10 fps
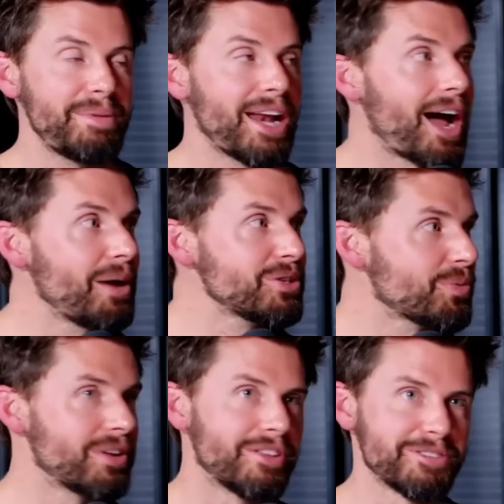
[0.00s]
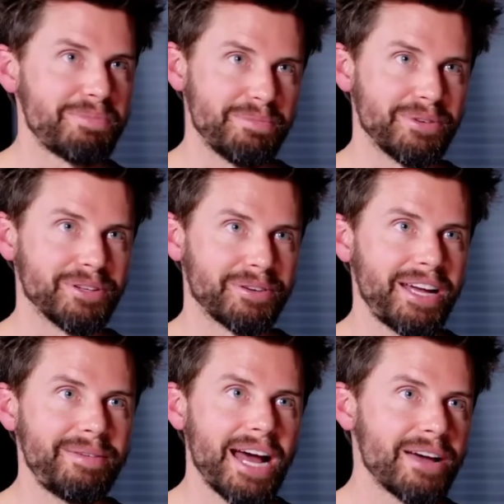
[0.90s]
I mean, I was one of those people,
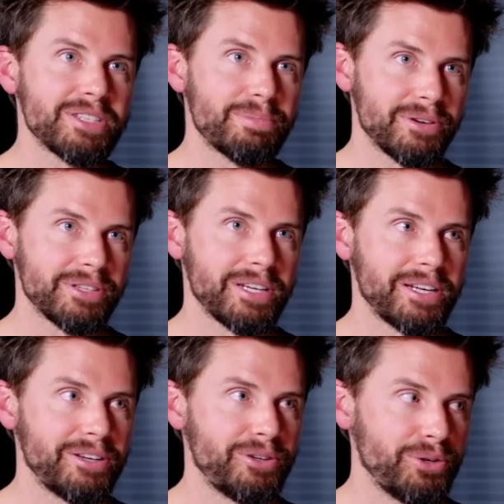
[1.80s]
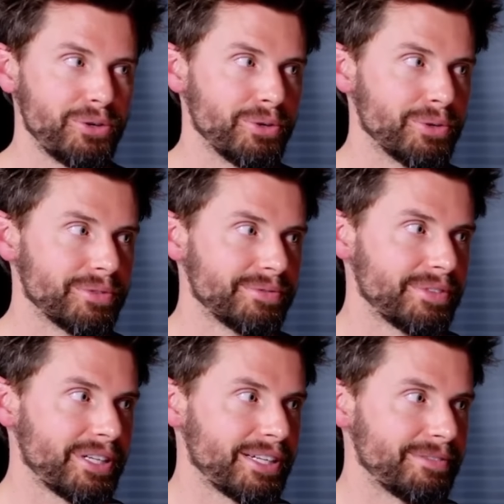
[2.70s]
right? I mean, I was a person who,
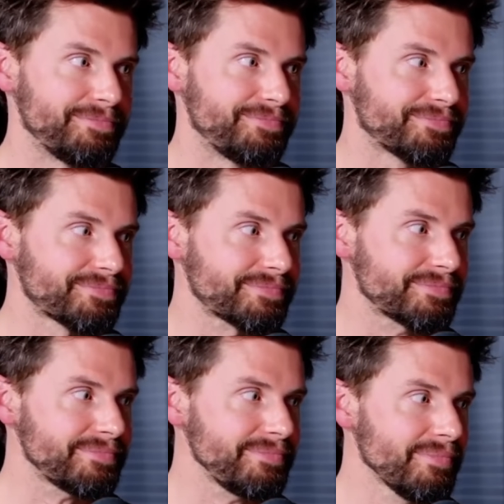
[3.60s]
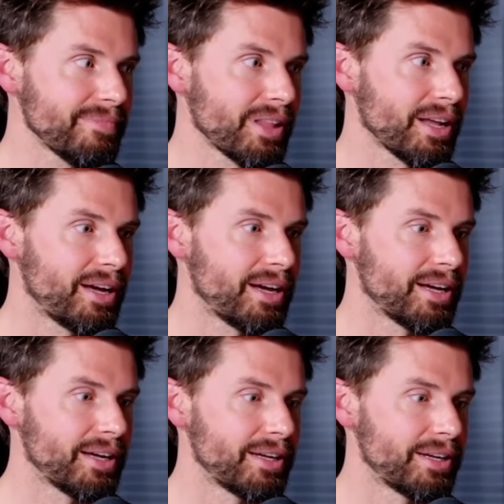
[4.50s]
you
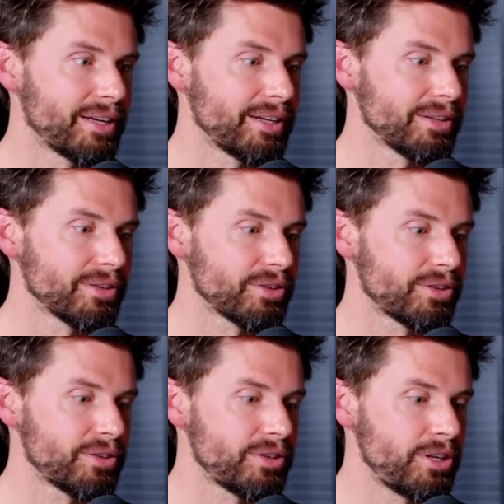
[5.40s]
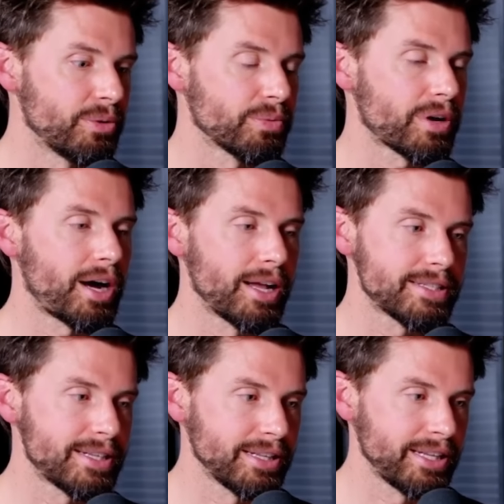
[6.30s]
know,
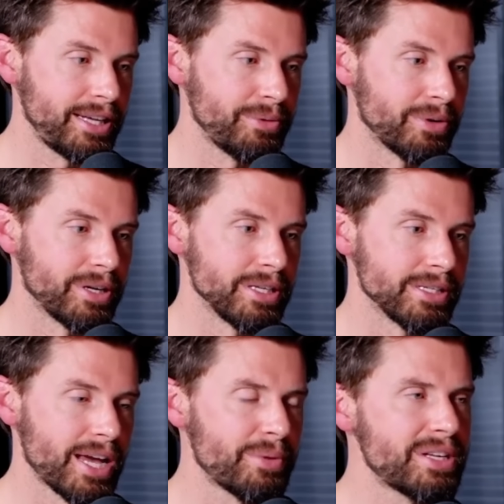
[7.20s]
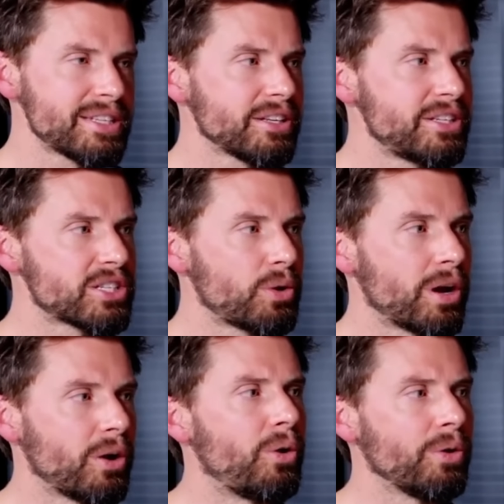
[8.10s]
constantly was, I wouldn't necessarily just go
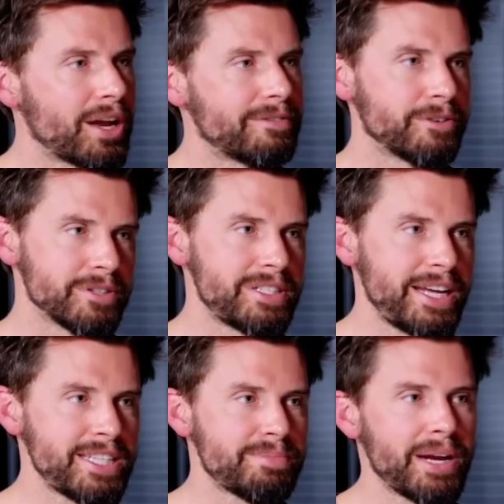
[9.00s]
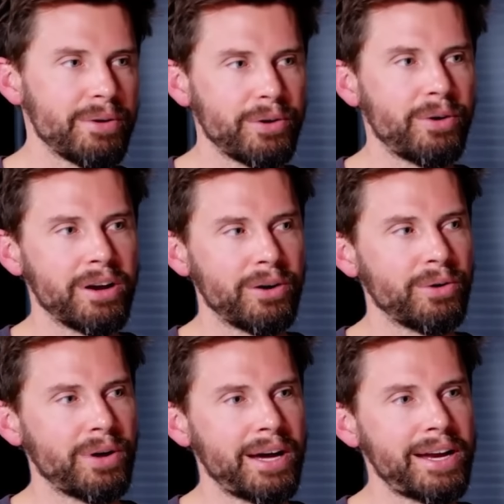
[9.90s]
on a whole lot of first dates, but I would go
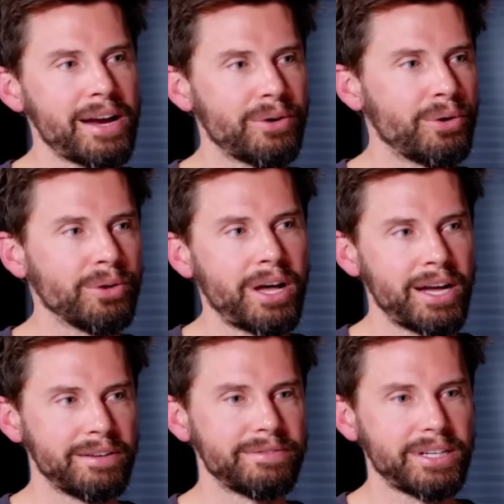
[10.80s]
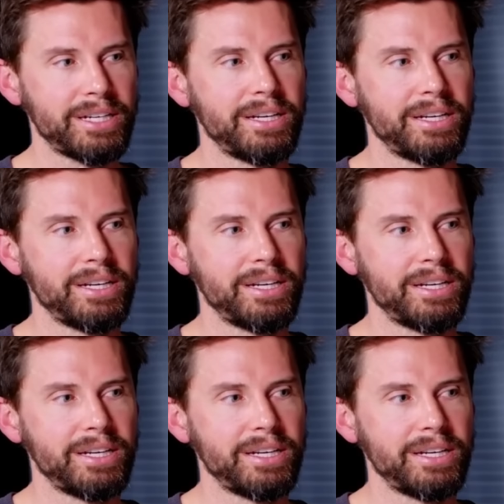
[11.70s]
on I'd had a whole lot of